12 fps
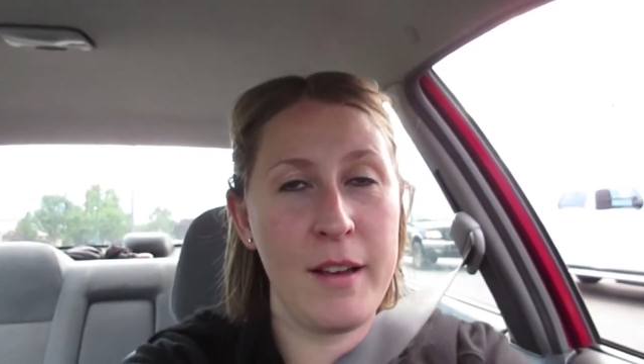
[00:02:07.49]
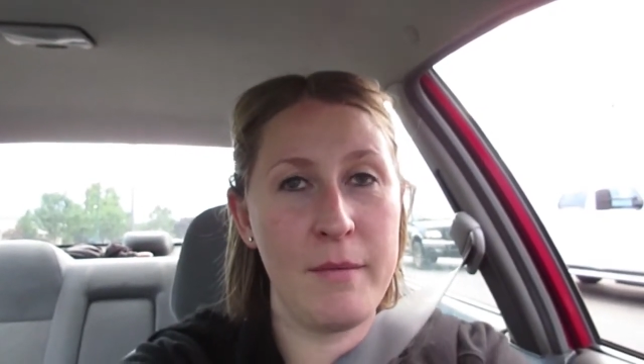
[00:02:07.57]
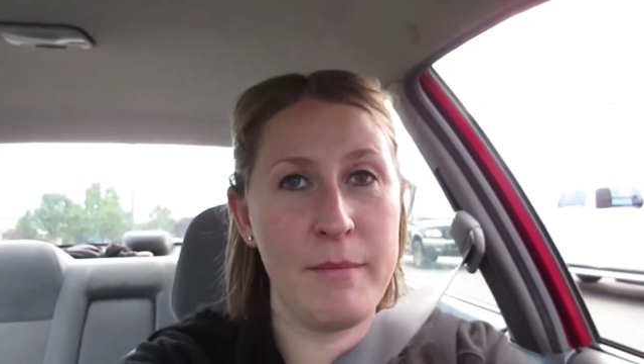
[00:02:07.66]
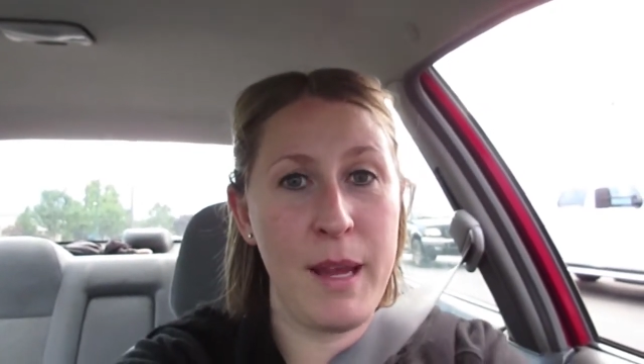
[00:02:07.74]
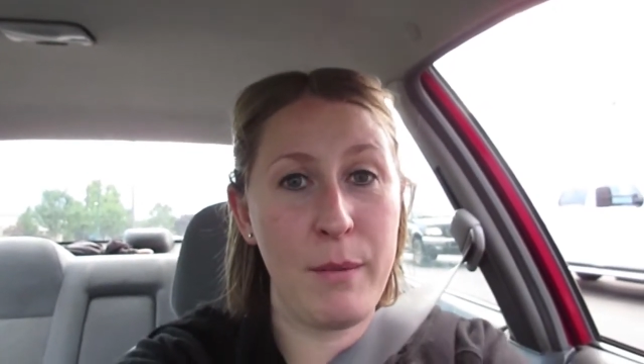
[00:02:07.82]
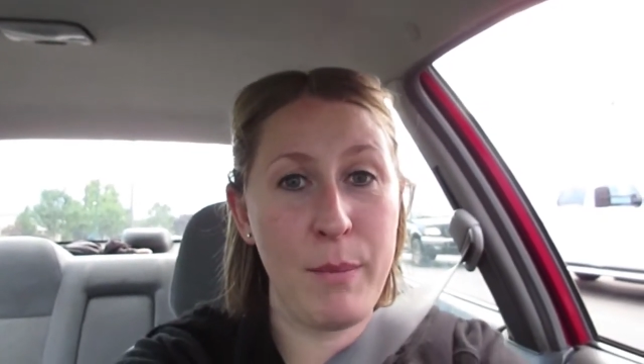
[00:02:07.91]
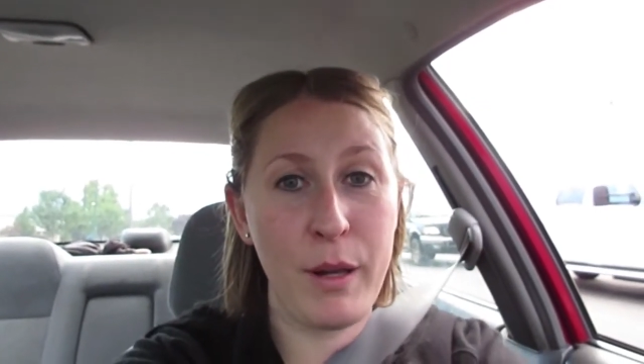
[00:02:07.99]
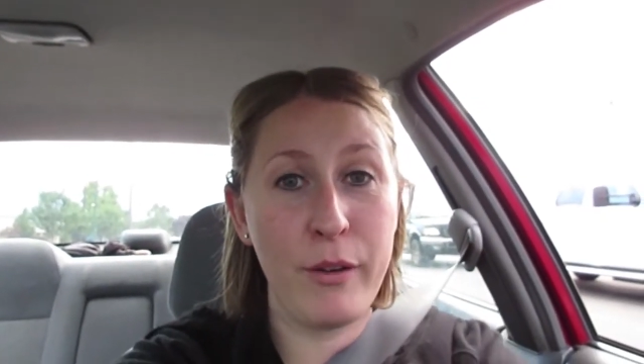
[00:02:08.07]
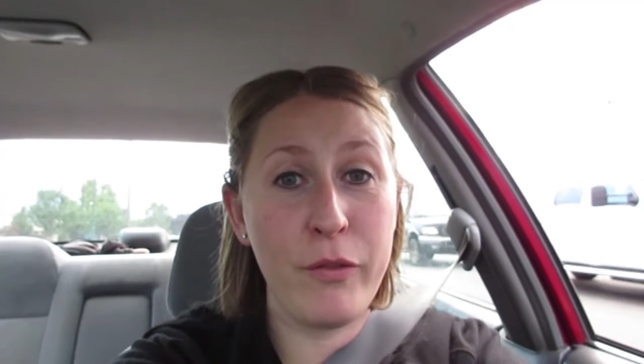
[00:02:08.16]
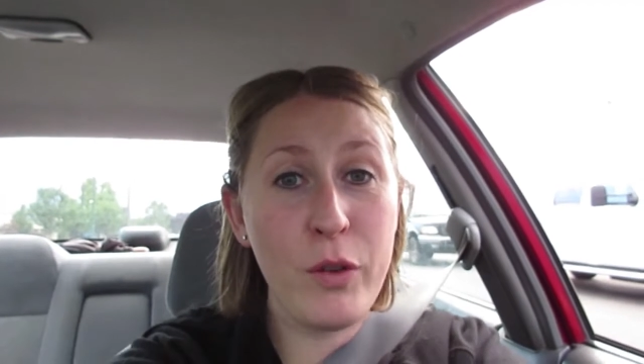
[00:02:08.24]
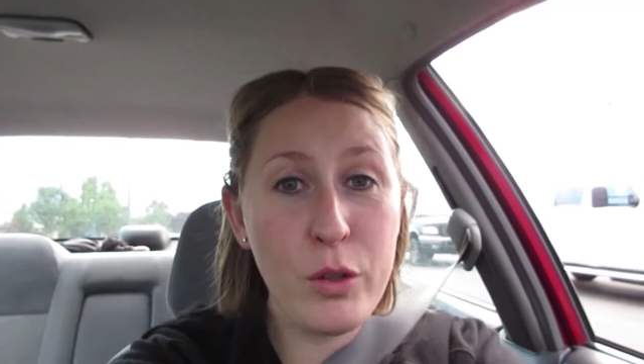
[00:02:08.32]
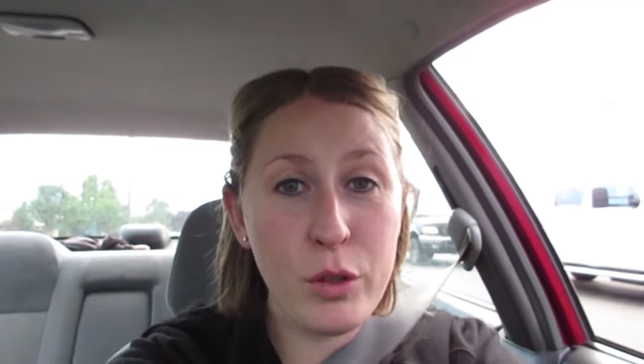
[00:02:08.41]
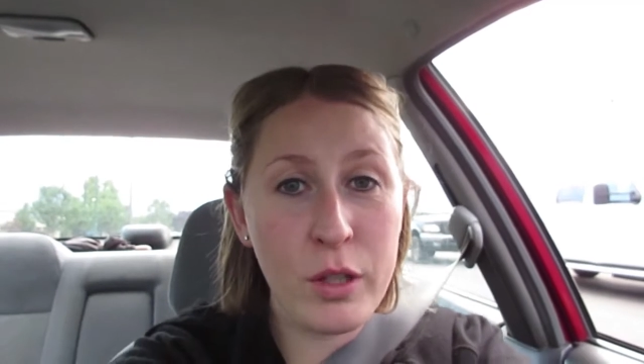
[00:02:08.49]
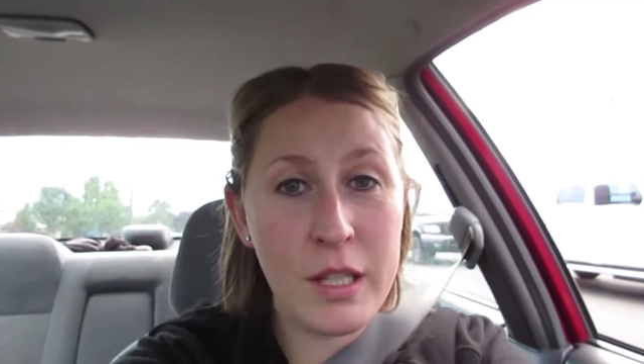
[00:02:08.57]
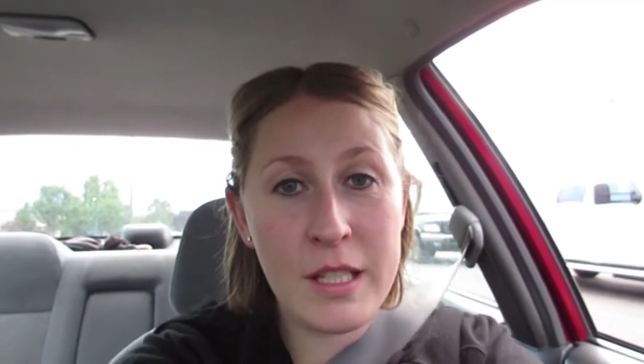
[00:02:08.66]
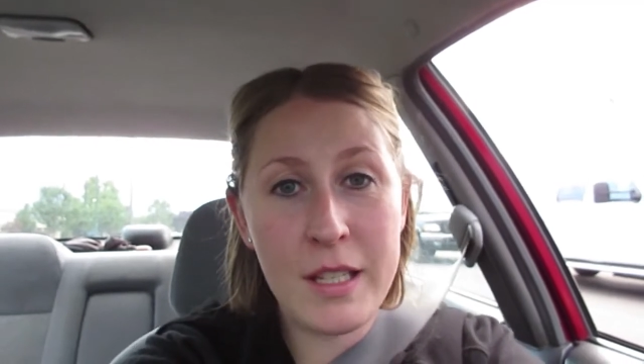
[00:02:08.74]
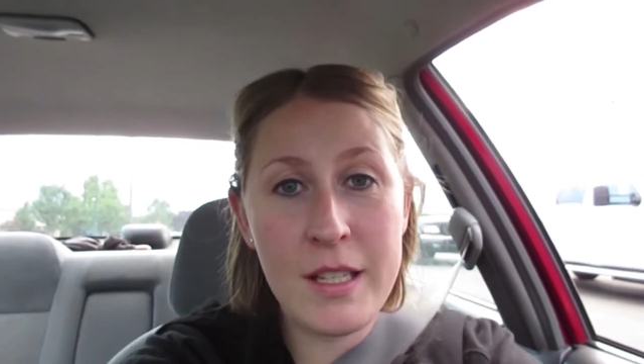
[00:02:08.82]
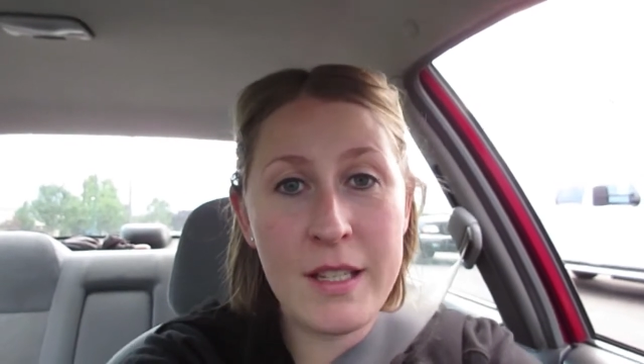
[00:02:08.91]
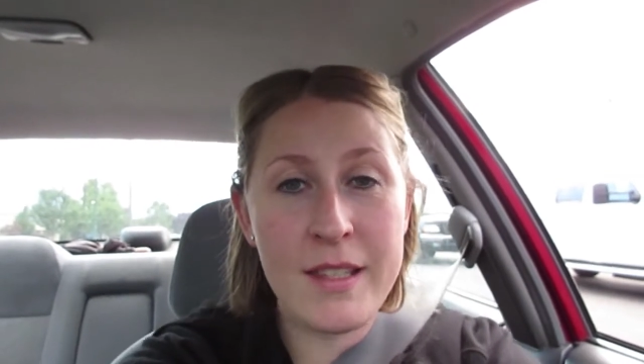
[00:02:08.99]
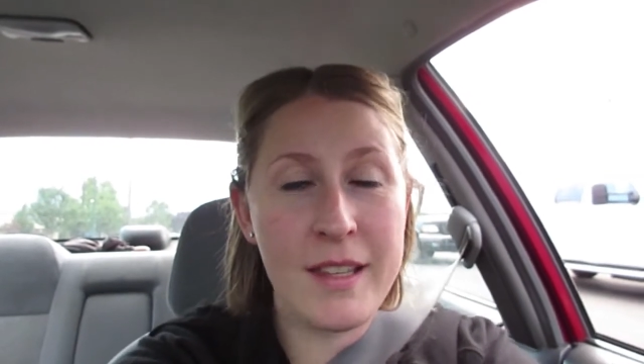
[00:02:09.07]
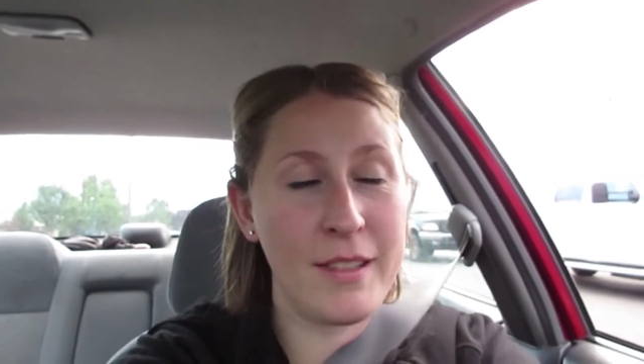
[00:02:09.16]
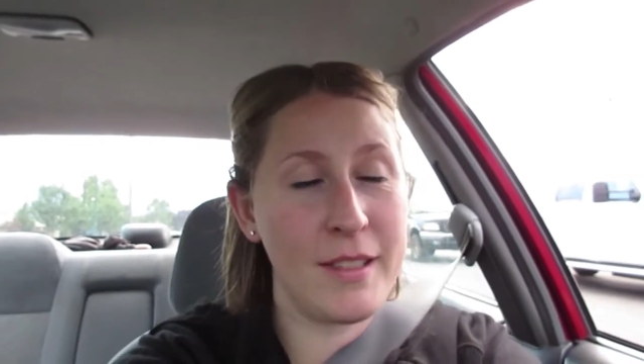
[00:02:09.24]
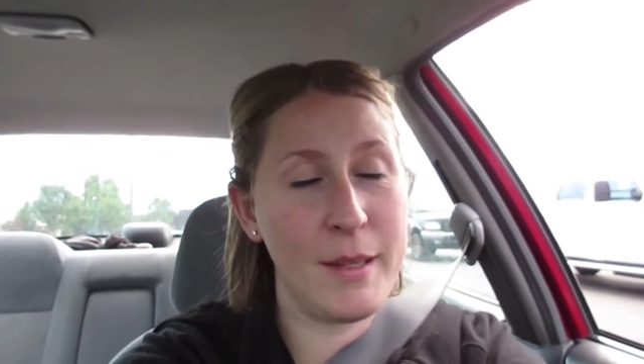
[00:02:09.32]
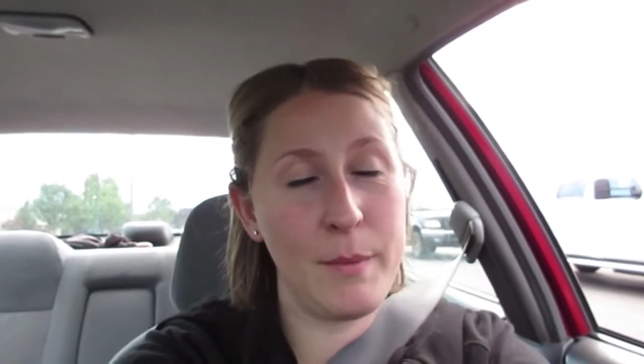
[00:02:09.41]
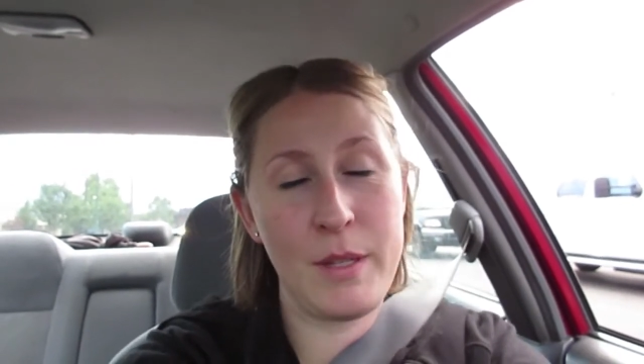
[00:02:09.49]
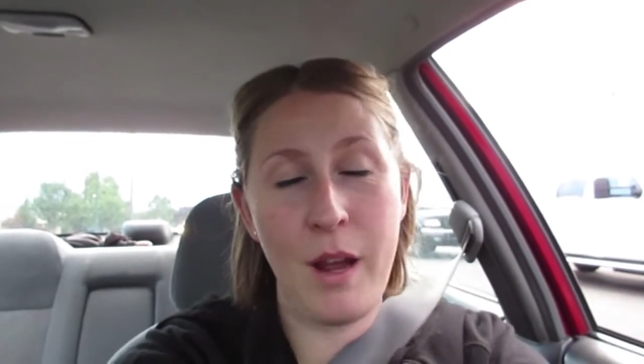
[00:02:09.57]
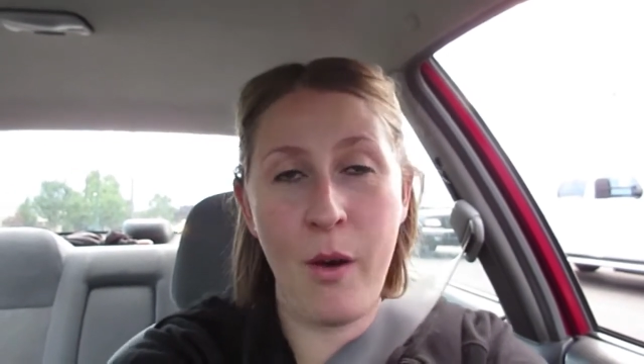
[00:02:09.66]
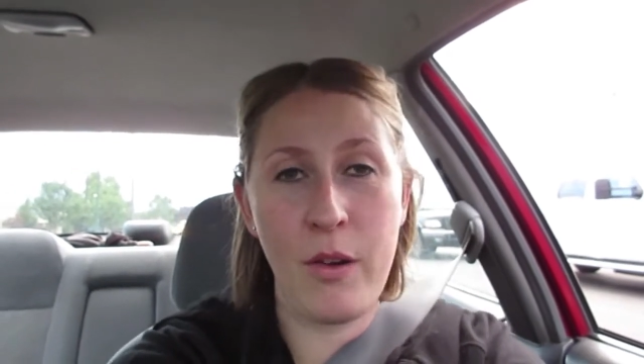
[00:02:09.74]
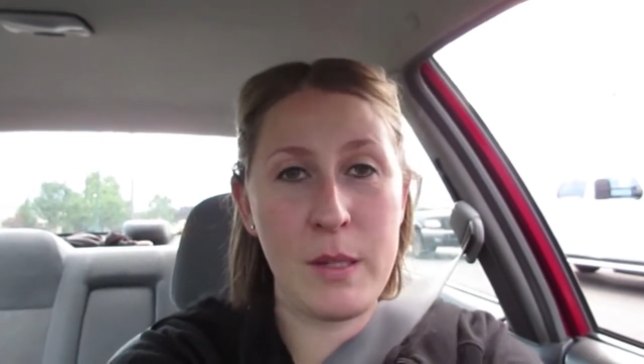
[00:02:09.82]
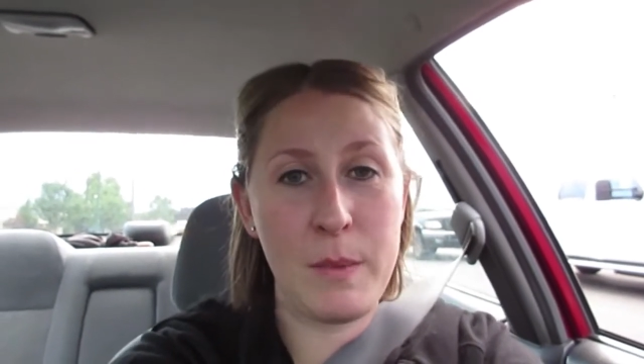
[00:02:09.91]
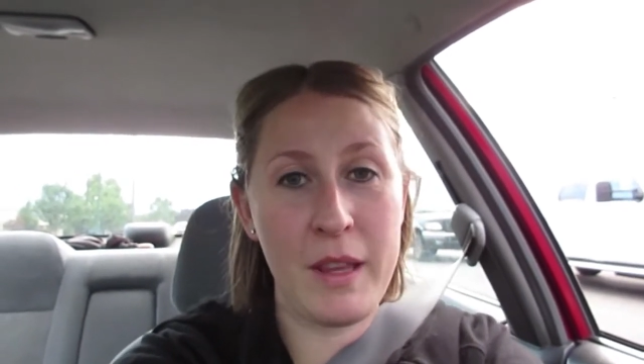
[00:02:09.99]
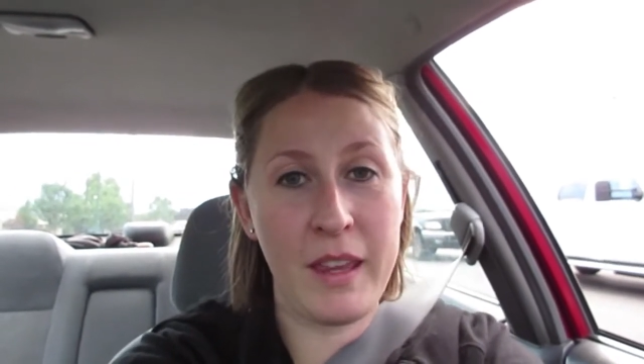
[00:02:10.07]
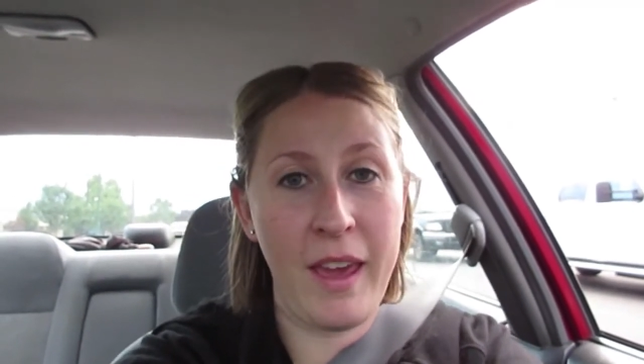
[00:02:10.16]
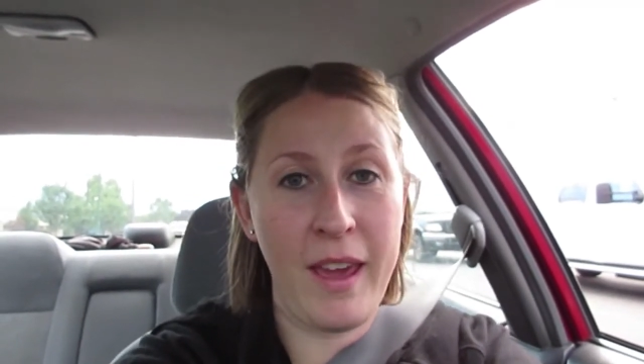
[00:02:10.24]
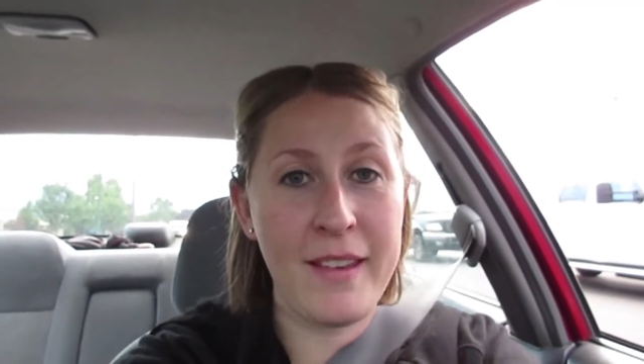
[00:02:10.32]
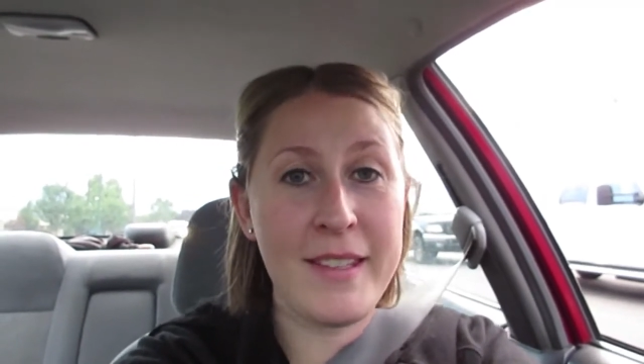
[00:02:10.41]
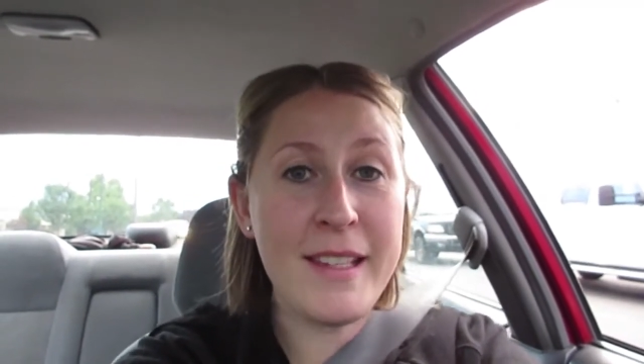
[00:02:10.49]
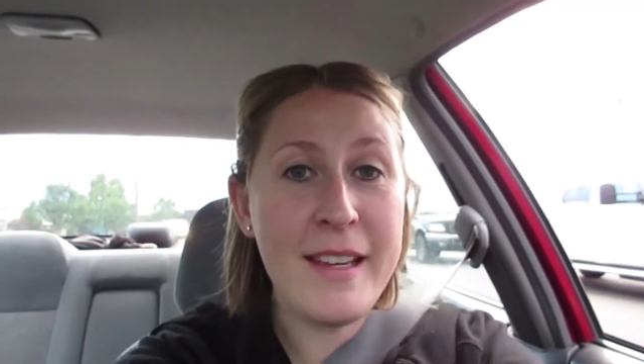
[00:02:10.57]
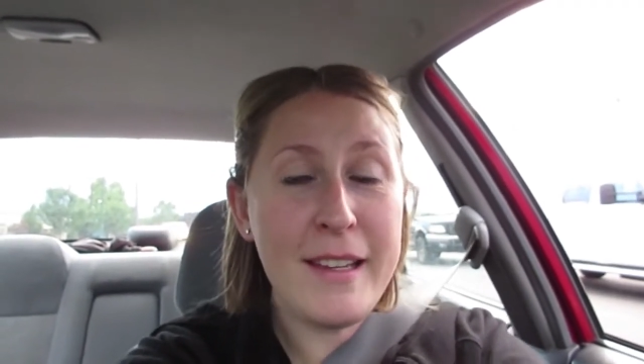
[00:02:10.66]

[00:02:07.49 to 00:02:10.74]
make better food choices. It seems to always be the case.